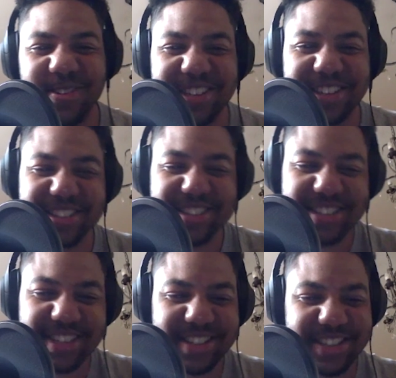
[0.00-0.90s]
holding and
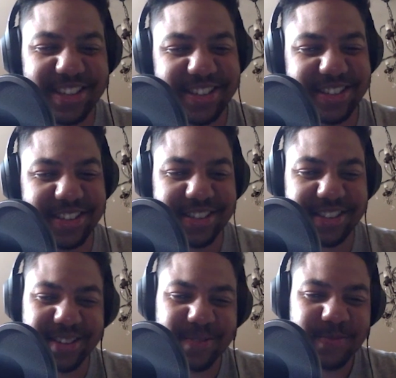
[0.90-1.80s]
sunsets
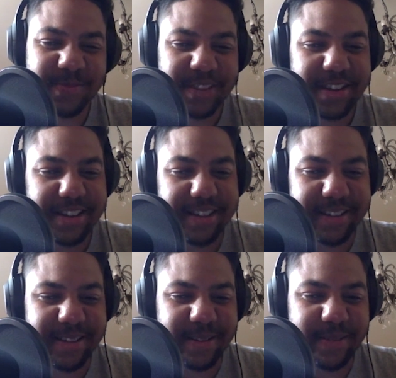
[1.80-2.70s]

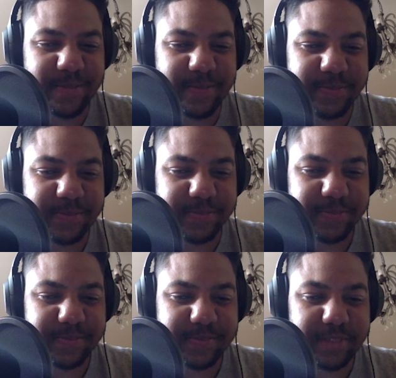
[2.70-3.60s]
um
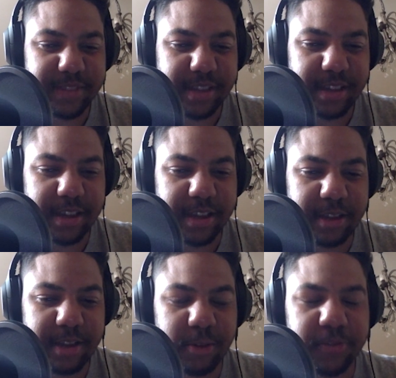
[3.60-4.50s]

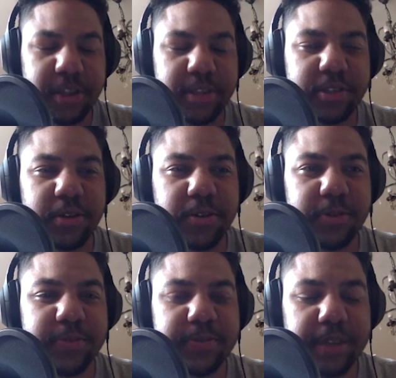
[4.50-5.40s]
and all of this. So